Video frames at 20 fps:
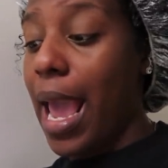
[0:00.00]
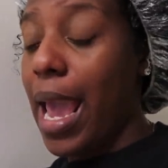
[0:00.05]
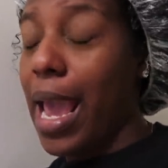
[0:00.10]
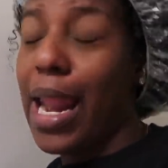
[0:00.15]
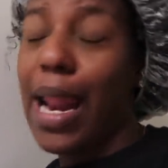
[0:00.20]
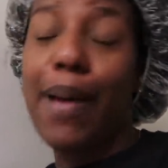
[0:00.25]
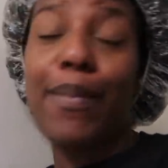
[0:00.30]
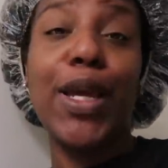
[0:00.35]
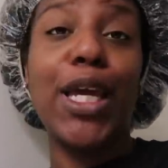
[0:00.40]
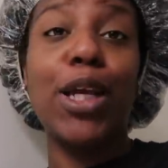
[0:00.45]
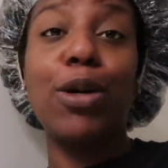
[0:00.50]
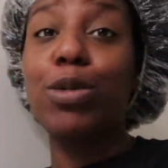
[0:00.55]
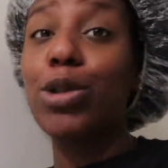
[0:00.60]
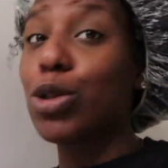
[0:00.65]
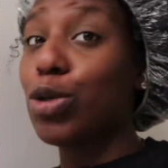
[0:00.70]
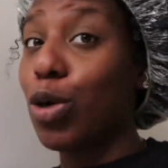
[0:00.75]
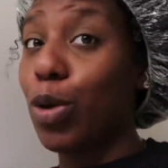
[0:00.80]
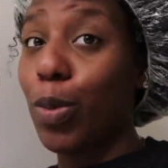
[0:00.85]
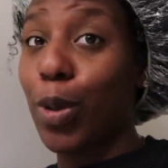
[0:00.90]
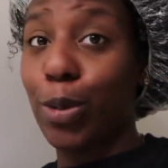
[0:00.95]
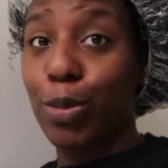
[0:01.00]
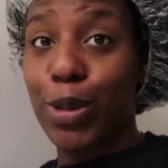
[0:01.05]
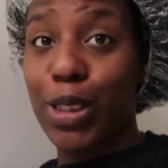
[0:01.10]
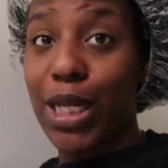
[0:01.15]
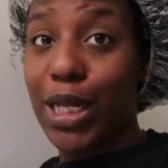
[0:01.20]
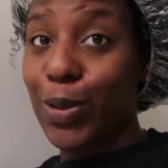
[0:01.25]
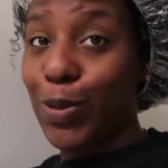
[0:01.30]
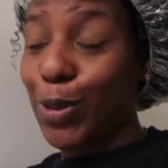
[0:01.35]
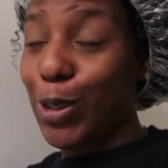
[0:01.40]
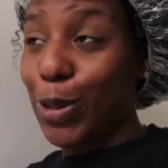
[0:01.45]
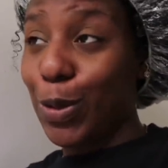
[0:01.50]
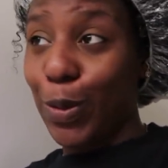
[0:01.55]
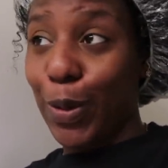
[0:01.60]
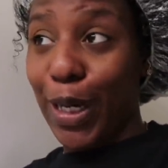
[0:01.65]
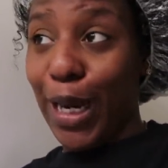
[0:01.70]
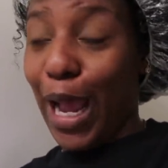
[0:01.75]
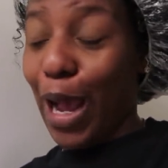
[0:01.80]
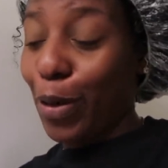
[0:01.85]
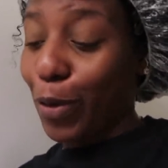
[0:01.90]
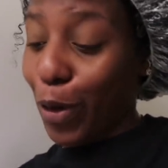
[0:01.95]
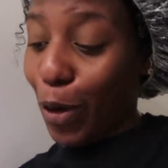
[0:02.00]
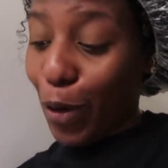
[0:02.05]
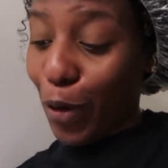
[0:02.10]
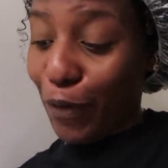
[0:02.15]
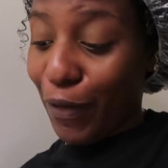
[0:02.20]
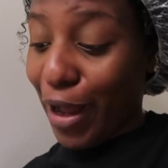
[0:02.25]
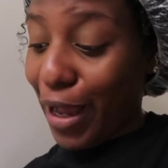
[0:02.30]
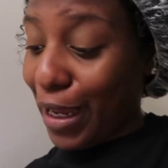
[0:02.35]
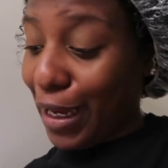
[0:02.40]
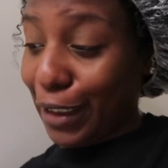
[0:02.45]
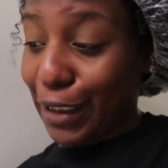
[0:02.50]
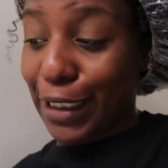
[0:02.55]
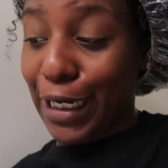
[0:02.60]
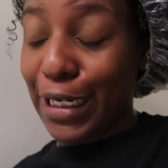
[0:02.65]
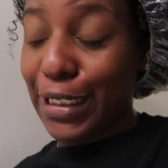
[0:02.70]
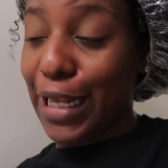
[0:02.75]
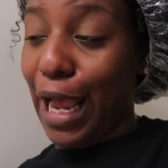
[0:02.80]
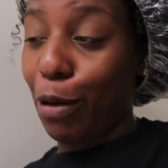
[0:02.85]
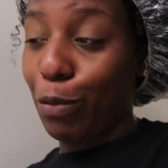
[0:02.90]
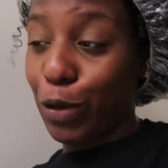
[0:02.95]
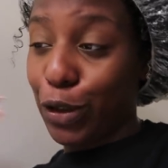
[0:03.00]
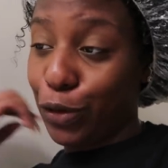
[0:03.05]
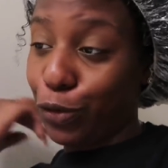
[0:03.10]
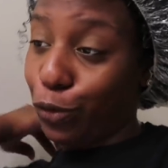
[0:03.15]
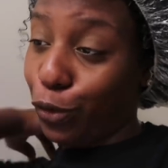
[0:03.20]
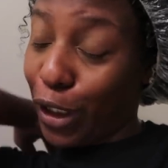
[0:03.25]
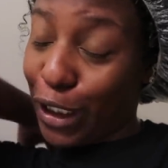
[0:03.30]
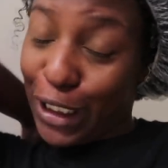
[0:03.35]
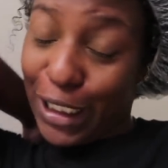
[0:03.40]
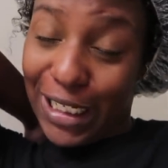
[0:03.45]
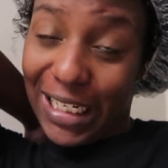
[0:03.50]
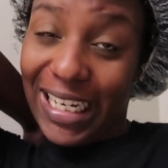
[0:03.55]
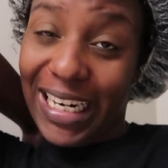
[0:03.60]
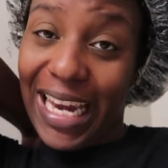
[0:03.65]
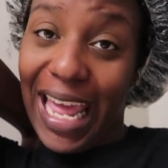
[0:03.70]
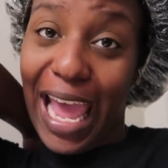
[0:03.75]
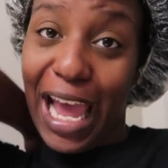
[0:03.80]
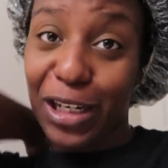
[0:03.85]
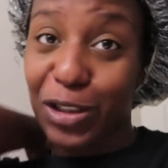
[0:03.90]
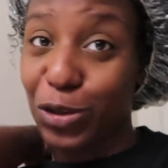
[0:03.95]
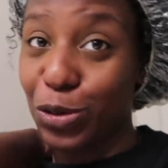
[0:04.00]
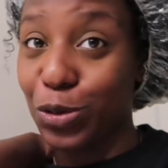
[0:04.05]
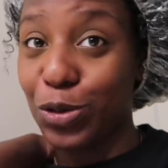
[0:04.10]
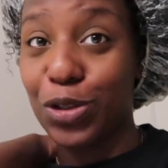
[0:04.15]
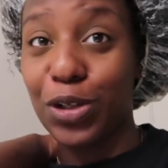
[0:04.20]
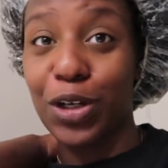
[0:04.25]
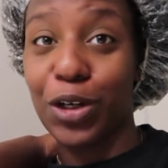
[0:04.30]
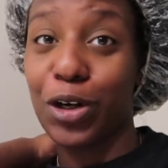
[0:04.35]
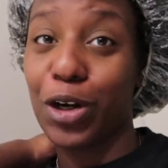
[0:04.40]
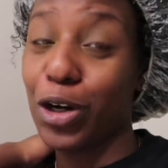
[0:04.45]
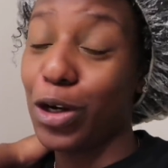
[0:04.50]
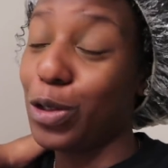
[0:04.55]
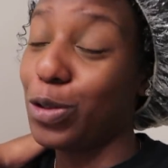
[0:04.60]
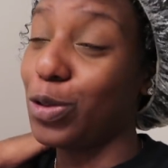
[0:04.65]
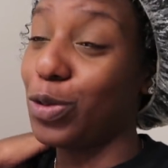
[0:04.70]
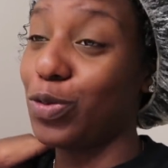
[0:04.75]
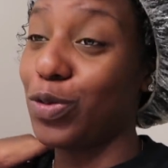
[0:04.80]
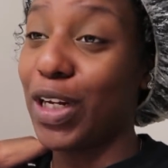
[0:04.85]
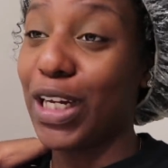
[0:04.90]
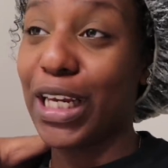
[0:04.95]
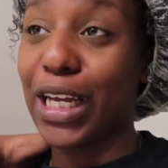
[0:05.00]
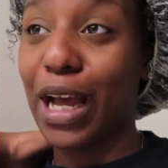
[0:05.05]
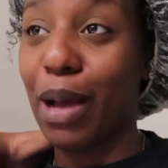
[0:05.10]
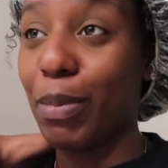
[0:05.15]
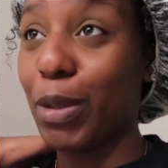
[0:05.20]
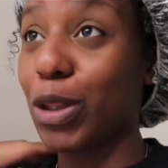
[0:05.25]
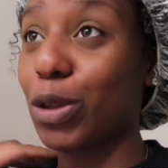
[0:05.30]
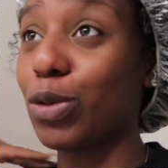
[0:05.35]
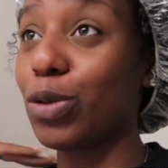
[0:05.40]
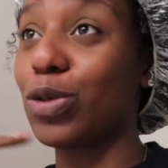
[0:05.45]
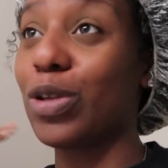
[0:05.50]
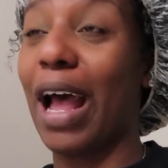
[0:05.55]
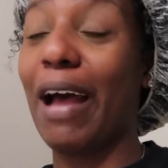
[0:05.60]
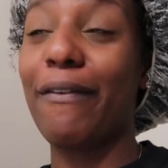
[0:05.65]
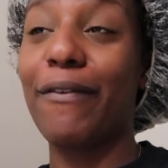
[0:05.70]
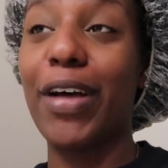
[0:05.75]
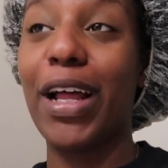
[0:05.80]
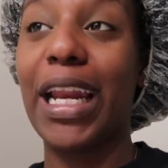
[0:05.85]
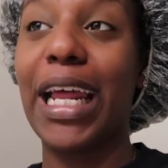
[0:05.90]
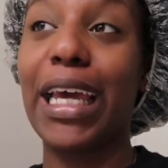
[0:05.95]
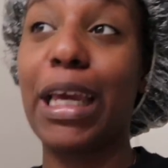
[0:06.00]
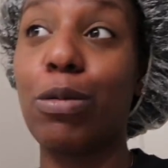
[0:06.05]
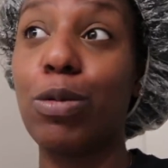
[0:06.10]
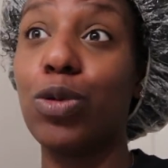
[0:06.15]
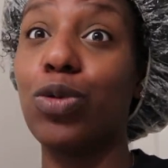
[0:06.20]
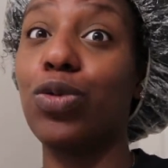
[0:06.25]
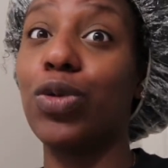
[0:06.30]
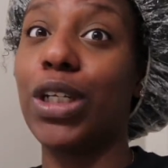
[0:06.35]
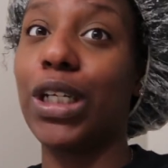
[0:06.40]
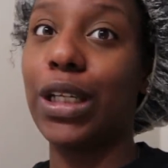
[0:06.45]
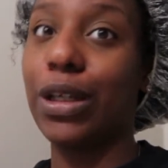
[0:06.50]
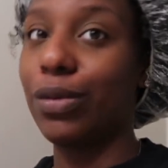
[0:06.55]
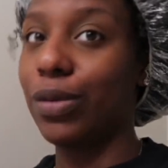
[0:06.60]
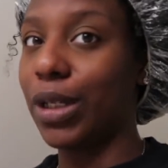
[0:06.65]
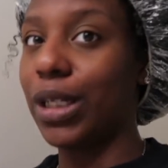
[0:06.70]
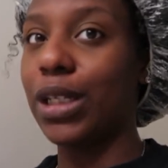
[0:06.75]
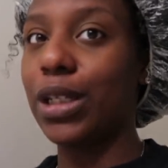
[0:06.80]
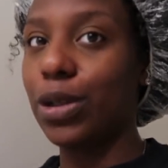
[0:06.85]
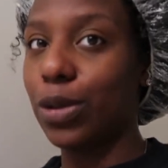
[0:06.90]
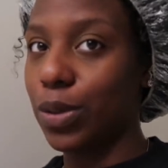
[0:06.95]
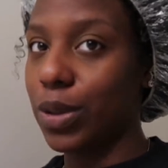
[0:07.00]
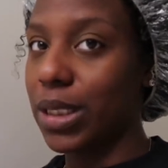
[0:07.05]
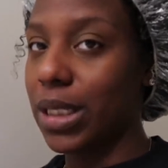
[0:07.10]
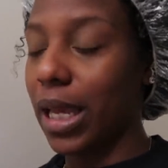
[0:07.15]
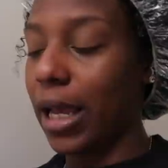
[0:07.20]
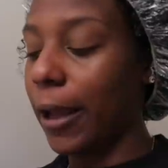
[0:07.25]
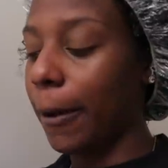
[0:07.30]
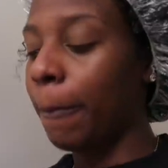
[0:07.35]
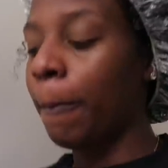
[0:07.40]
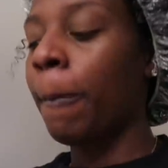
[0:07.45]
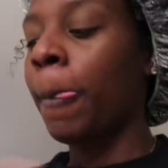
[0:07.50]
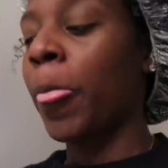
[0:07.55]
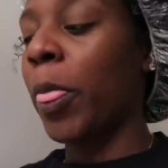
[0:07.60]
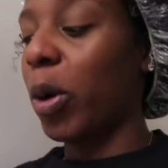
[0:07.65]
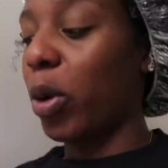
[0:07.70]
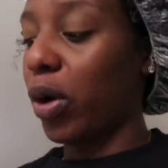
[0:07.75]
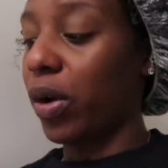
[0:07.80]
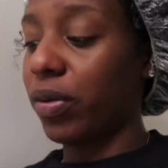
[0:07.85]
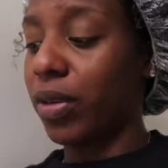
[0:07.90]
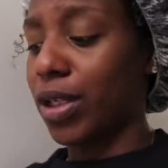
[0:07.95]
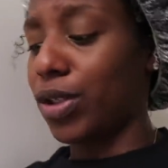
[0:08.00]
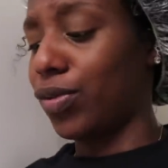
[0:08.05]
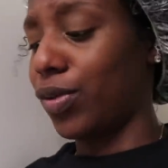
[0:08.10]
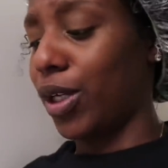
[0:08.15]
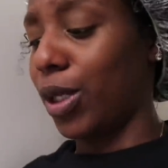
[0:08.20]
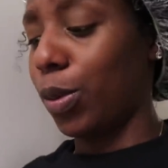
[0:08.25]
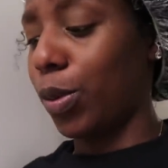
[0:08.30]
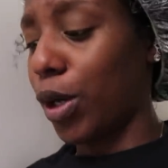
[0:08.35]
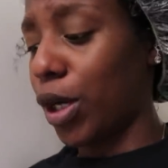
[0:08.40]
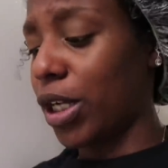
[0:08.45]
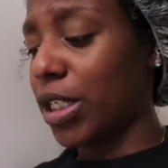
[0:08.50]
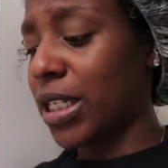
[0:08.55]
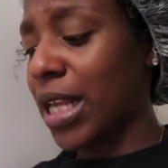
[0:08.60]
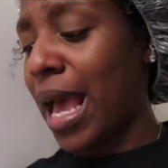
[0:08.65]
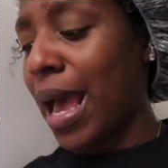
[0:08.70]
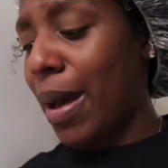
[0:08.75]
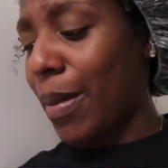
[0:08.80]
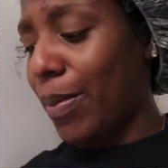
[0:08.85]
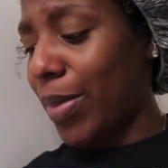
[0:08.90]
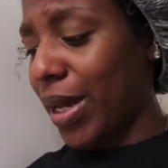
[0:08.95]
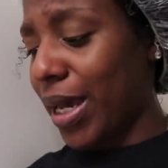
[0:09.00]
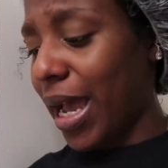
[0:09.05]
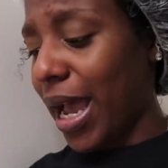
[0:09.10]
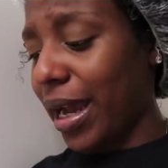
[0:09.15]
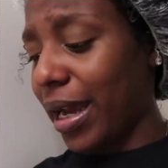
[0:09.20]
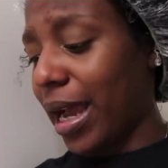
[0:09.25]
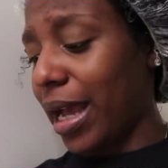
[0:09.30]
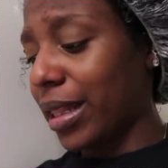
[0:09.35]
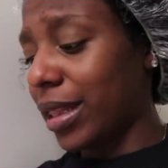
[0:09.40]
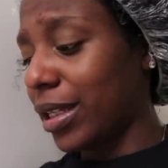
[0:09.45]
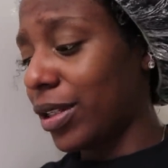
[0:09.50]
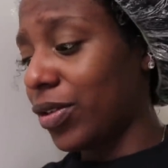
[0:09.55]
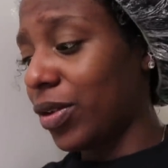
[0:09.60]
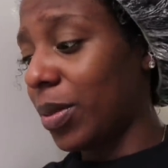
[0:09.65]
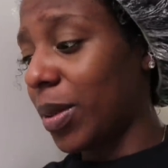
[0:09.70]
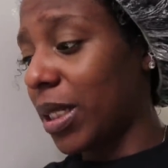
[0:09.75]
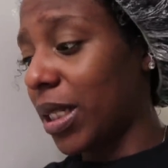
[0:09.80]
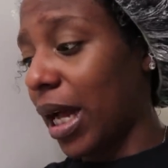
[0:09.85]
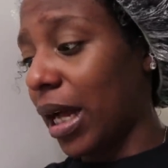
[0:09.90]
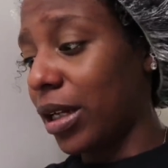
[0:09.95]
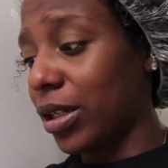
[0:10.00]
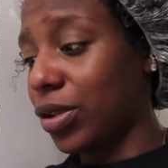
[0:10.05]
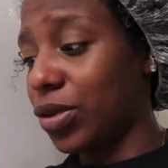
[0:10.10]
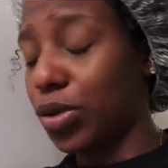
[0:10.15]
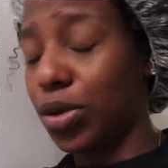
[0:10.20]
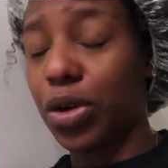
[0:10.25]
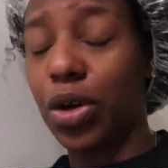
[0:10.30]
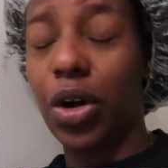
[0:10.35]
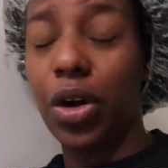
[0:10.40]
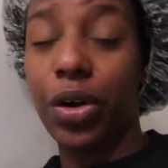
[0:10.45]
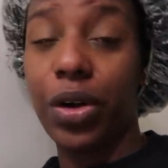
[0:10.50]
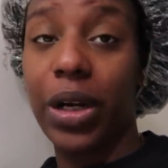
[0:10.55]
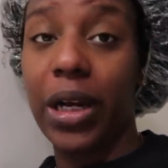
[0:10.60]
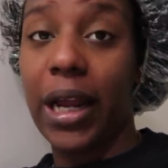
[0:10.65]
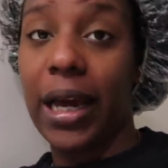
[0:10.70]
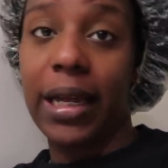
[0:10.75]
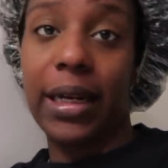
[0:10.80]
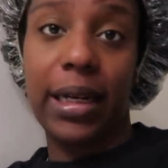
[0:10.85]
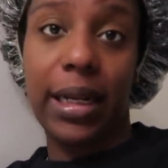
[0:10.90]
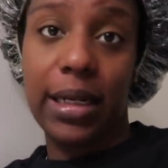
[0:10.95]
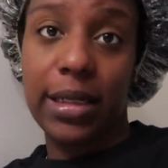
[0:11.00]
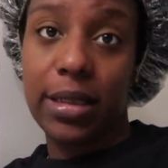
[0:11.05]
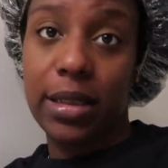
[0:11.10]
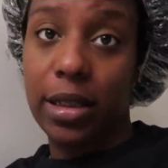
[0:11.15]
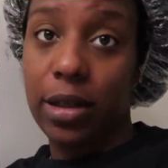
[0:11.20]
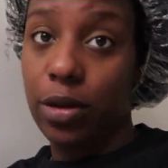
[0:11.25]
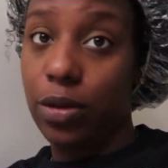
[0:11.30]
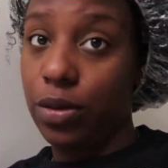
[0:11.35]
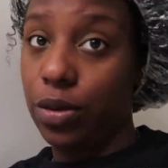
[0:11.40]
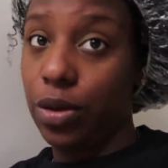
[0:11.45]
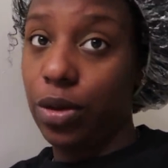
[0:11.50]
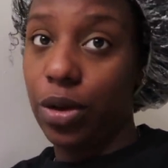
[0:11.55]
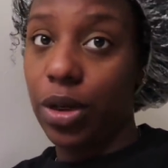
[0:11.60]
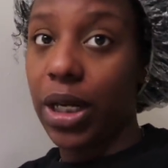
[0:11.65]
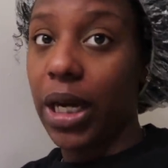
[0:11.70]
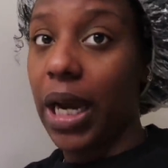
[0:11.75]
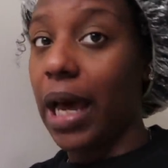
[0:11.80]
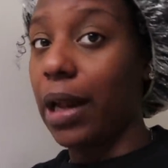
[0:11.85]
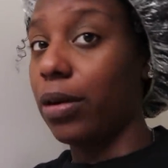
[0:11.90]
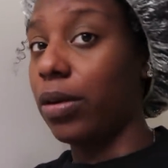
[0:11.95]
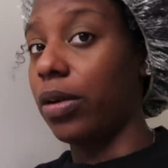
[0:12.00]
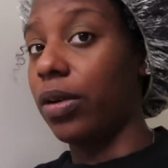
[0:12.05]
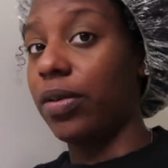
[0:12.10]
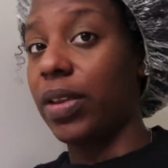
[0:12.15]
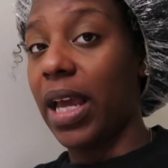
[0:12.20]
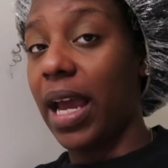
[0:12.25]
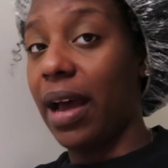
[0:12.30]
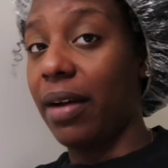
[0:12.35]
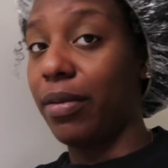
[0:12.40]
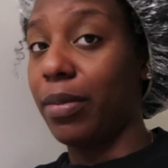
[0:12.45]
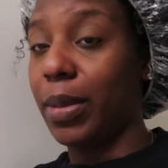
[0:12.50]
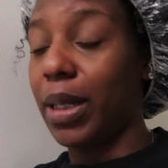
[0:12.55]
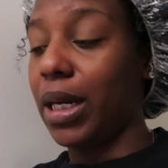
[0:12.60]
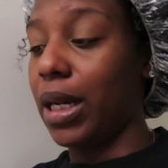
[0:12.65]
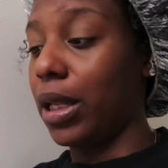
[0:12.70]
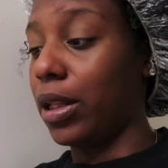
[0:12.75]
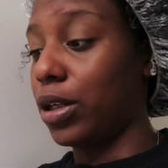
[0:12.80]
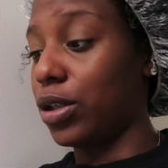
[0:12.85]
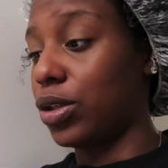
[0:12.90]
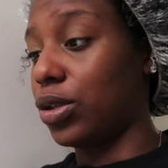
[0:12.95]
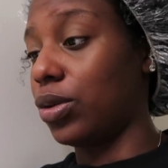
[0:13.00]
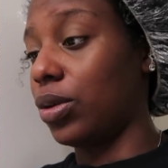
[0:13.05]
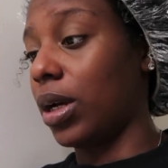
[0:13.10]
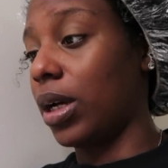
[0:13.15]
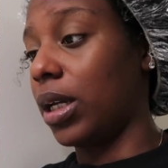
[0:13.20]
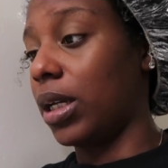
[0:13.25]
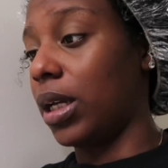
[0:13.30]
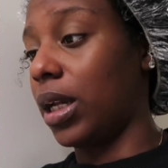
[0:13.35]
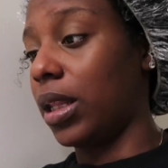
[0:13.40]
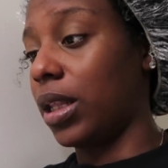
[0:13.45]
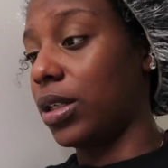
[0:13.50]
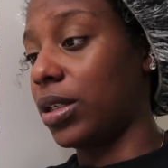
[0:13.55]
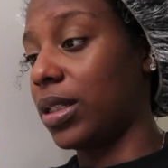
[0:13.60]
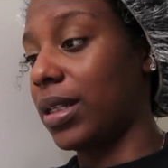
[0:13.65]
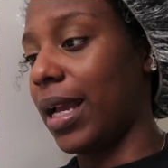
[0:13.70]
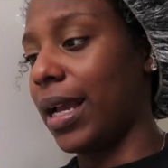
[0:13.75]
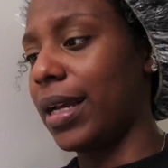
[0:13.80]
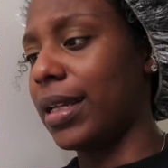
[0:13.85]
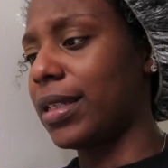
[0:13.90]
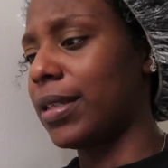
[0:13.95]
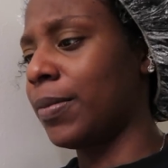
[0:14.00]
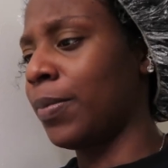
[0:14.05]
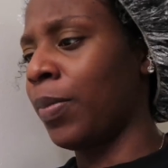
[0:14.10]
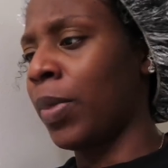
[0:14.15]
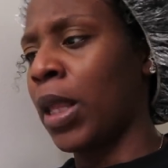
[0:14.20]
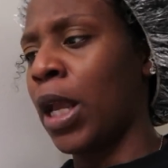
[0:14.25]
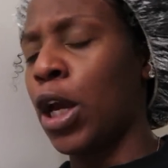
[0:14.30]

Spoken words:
And I mean, it was doing what it was doing. I don't know if because I was freshly natural, so the curls was really coming through, so I felt like it was really, really doing something, or if this really works. But I got this from a dollar store called Lot Less in New York. I don't know if they have them in other states.